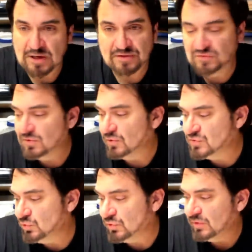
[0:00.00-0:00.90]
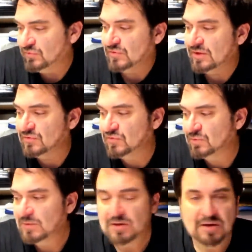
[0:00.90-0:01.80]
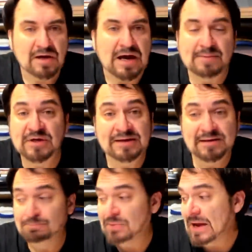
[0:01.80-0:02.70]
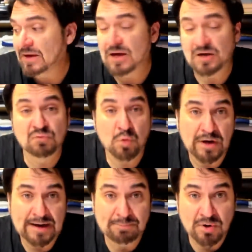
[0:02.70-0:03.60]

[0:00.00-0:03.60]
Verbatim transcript: wise, you know, 236 I'm going to get back out of what I